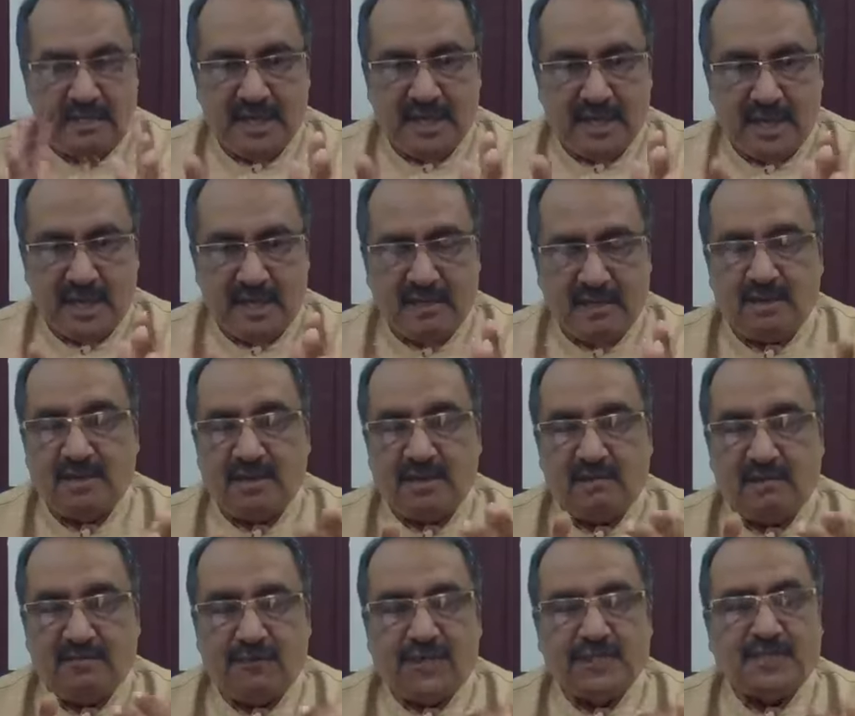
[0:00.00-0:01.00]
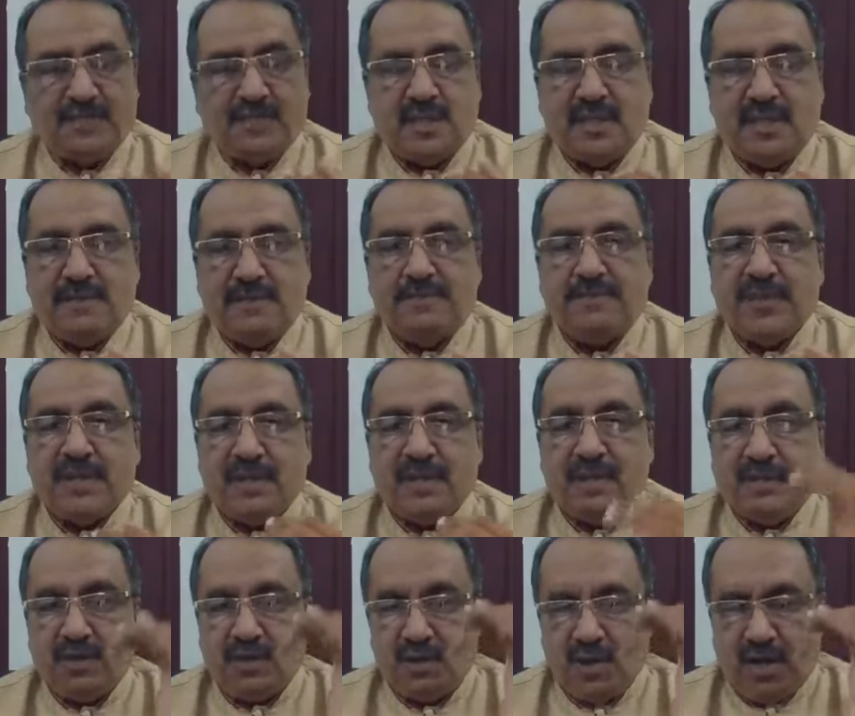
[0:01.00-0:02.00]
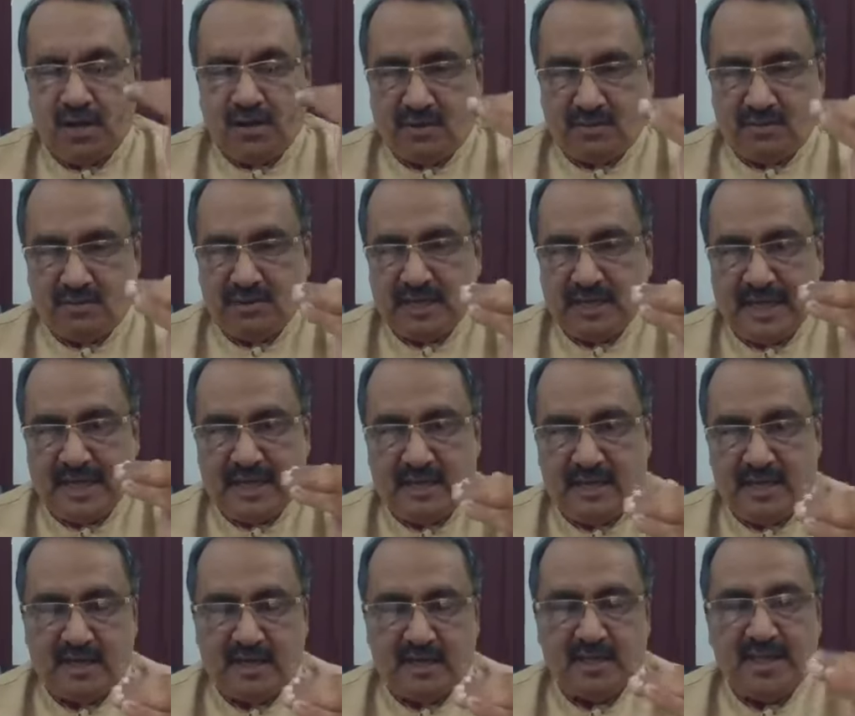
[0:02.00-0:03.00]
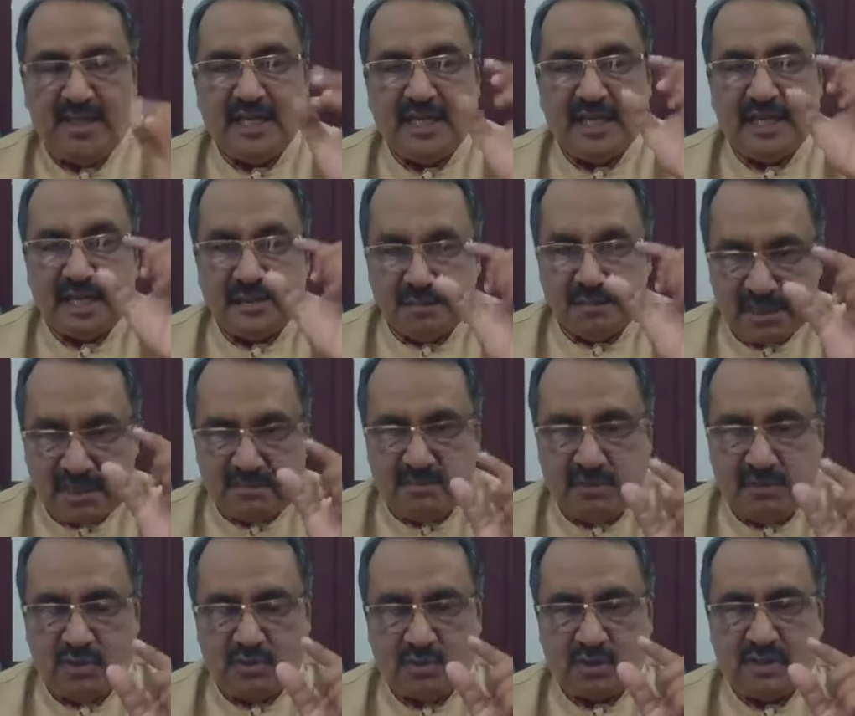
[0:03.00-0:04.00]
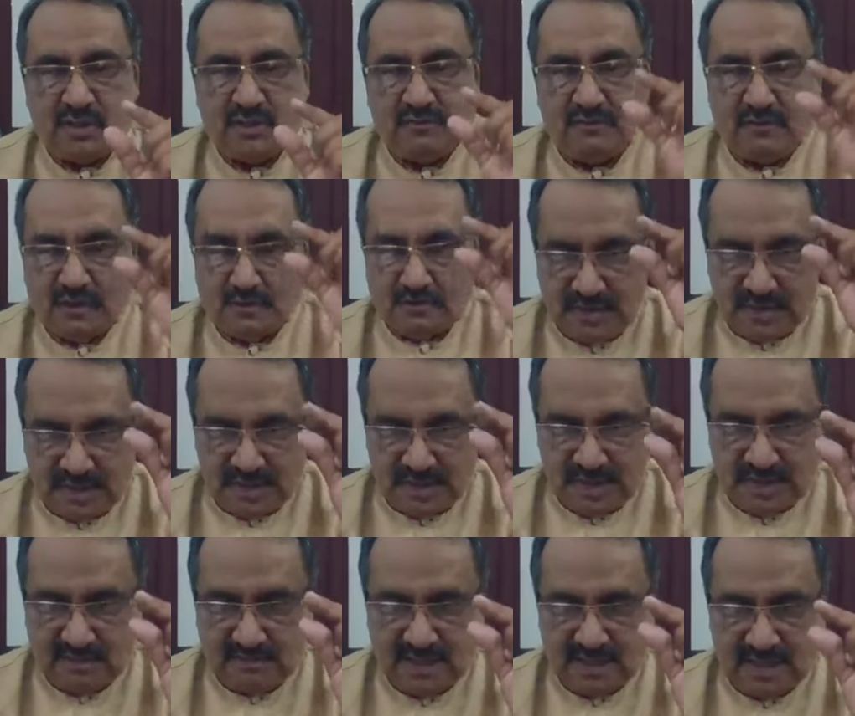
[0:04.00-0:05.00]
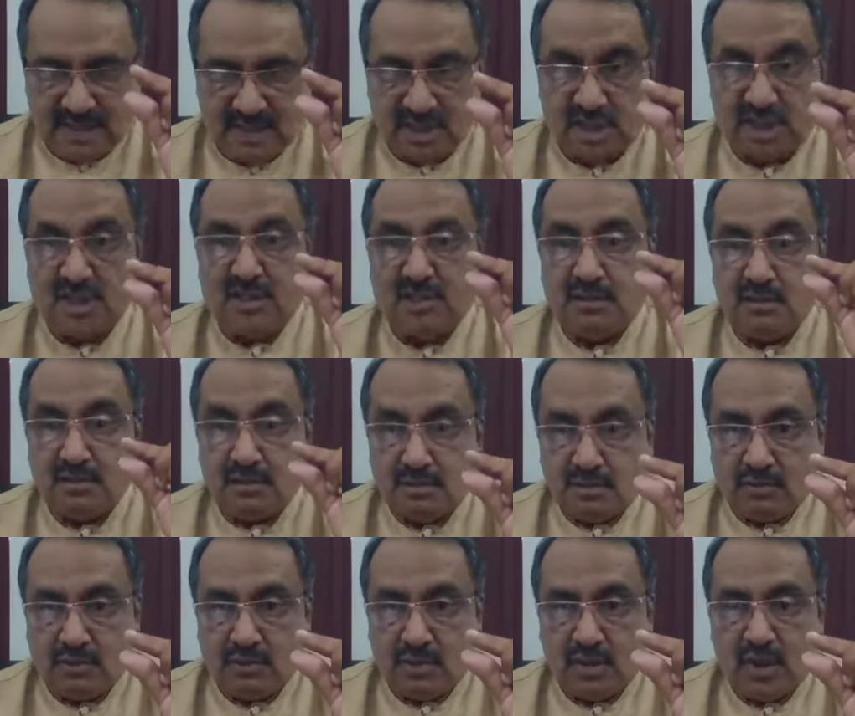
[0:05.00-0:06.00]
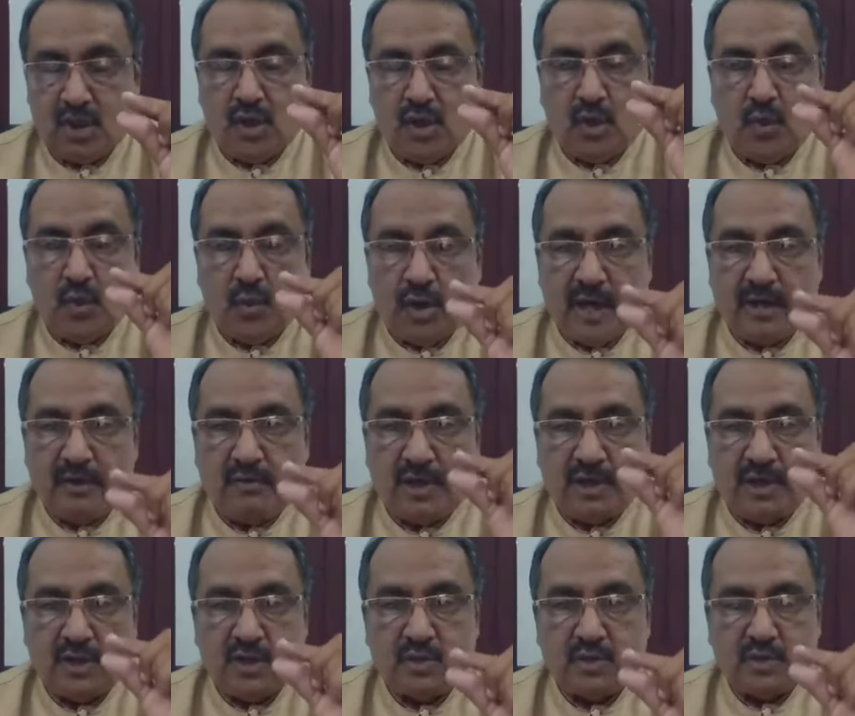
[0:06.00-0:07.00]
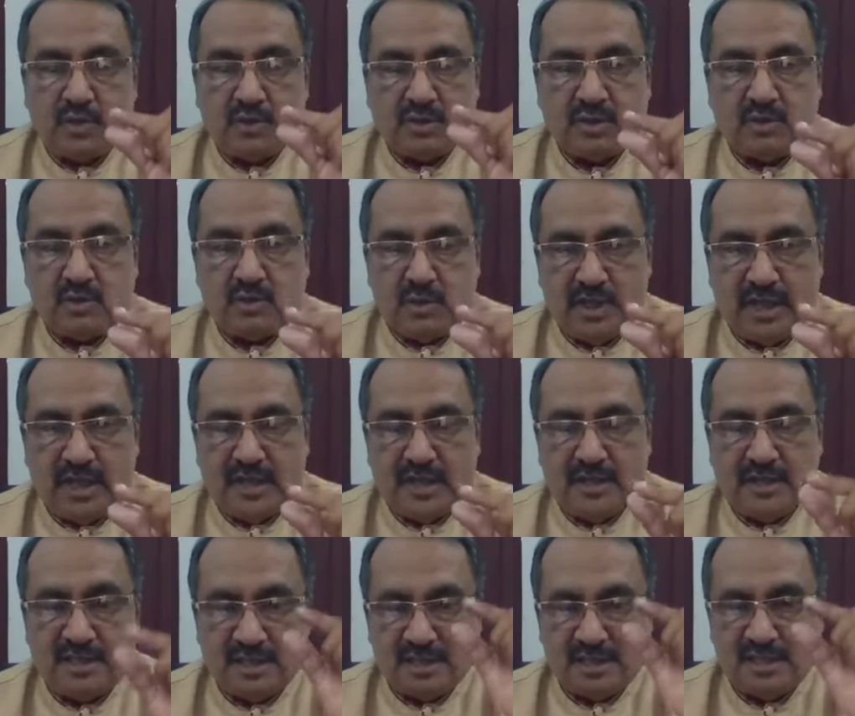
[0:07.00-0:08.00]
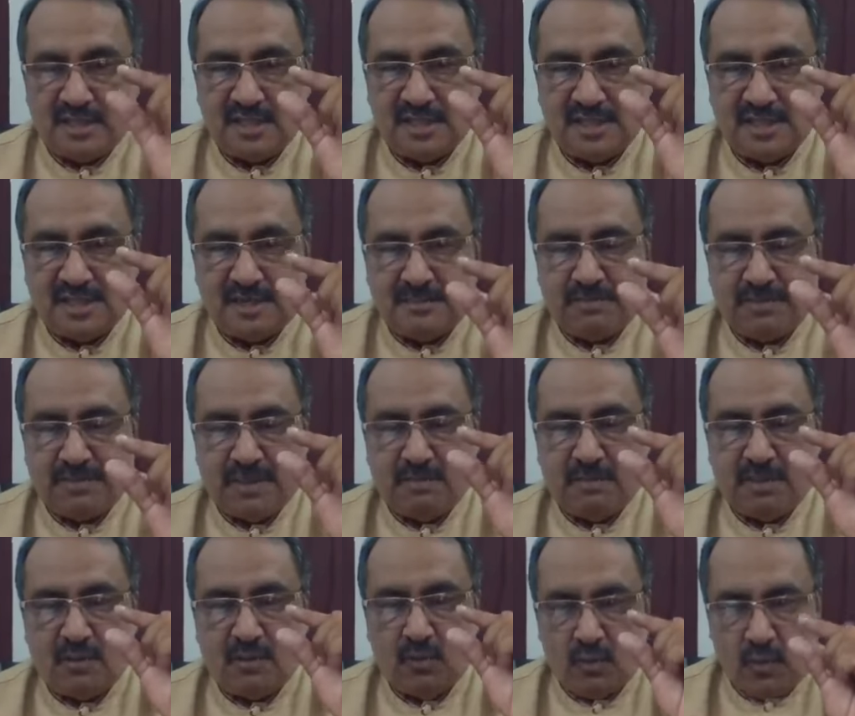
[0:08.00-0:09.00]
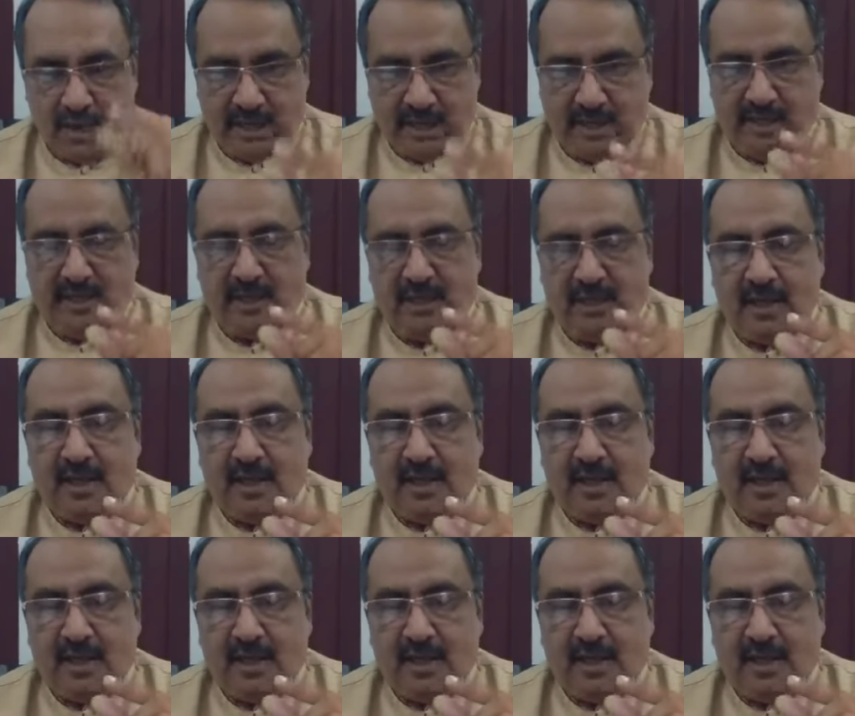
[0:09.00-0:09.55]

Am I clear? First thing, you have to calculate the number of dues from the date of sanction to 1/1/2020. This is the step number 1.